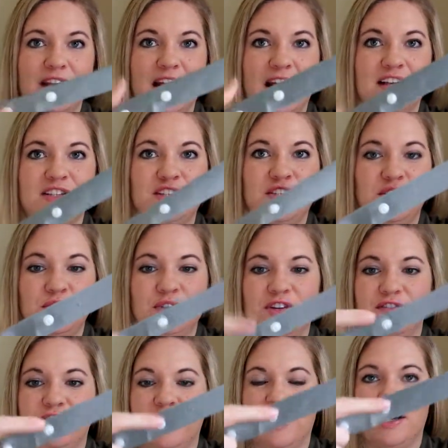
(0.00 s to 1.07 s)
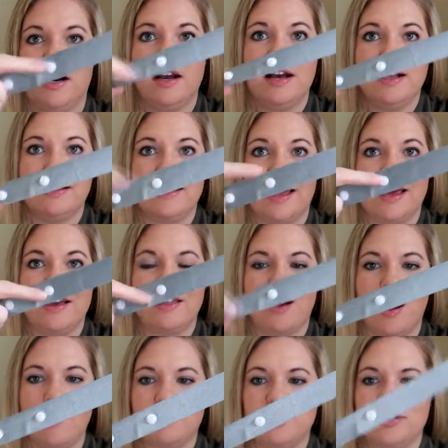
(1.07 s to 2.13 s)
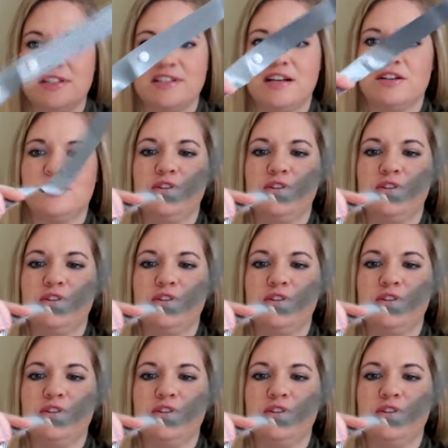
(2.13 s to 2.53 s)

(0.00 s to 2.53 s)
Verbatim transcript: And it has two different length options there.